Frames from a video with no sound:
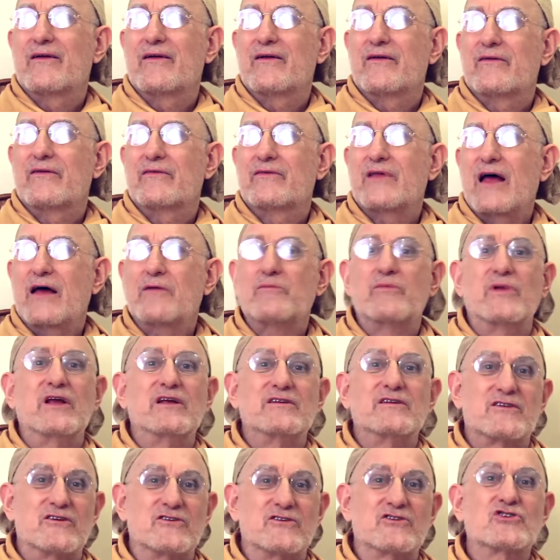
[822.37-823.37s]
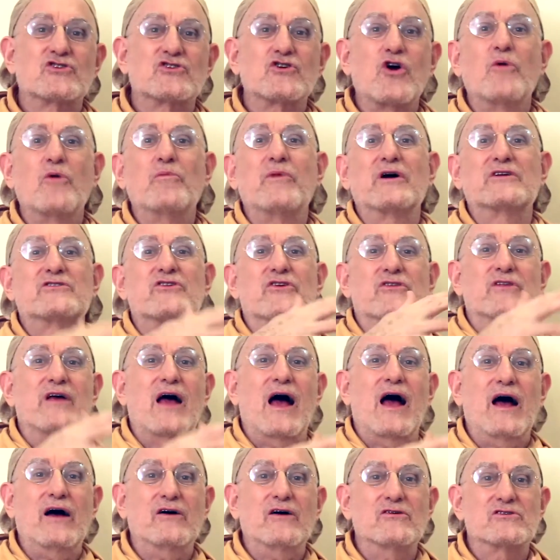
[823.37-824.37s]
that means there's so much in the
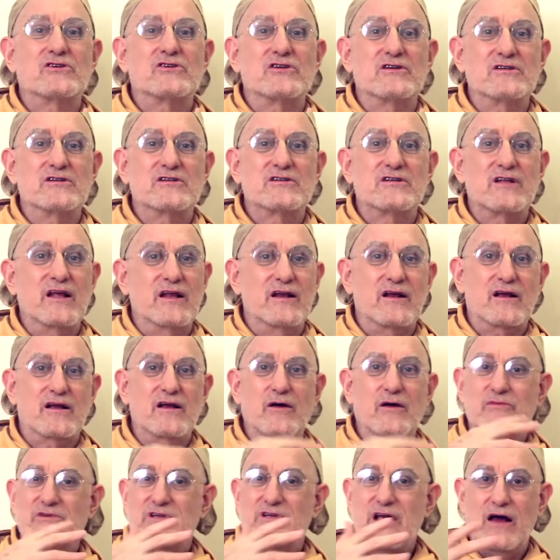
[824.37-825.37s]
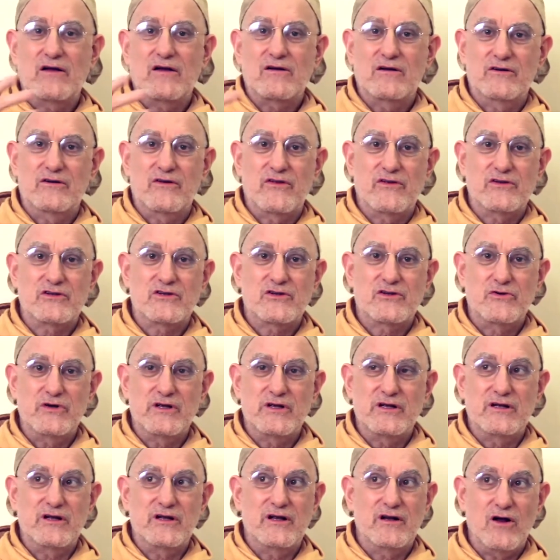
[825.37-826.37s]
houses that it comes out onto the
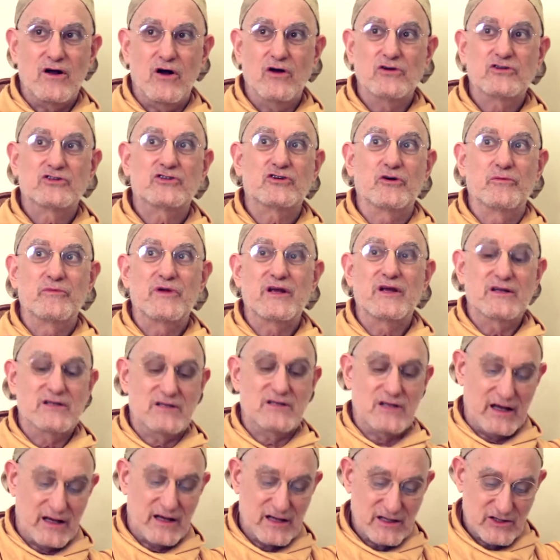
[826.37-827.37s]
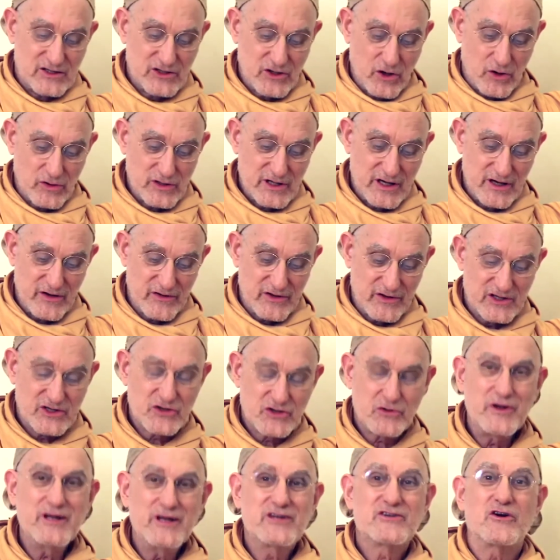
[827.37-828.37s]
street. It also means, like it shows here, the
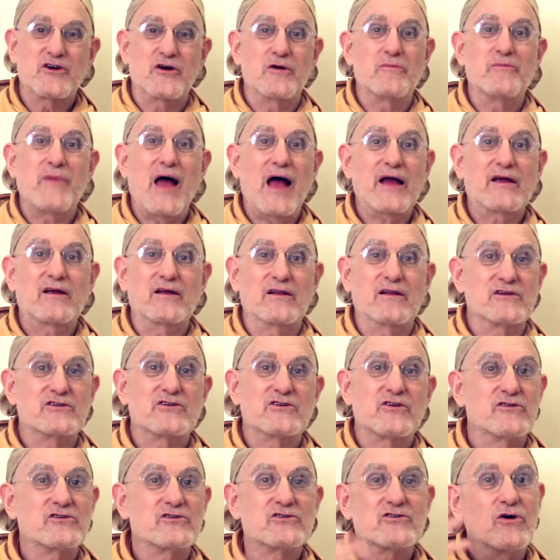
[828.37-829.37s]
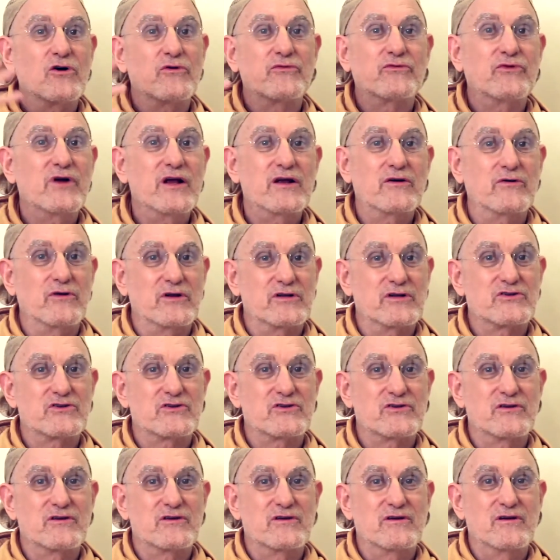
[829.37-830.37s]
streets are immaculate, so there's no
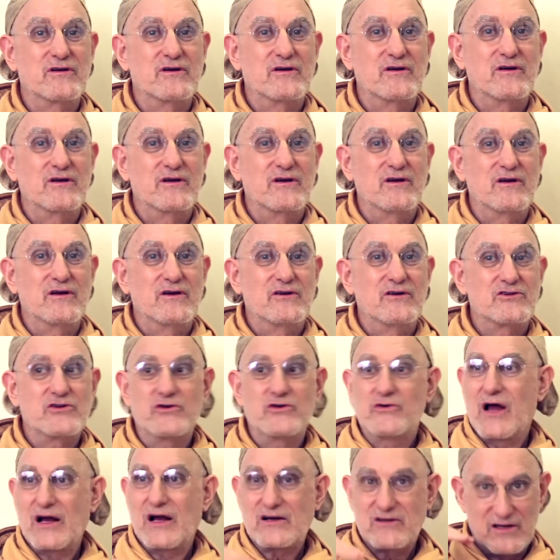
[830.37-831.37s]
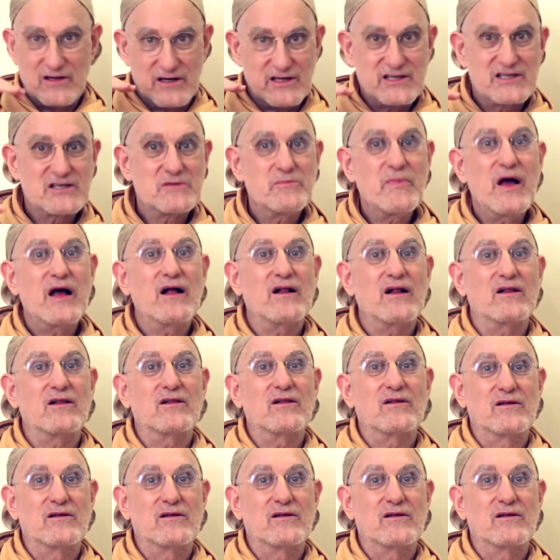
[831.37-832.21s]
fragrance. So you actually smell,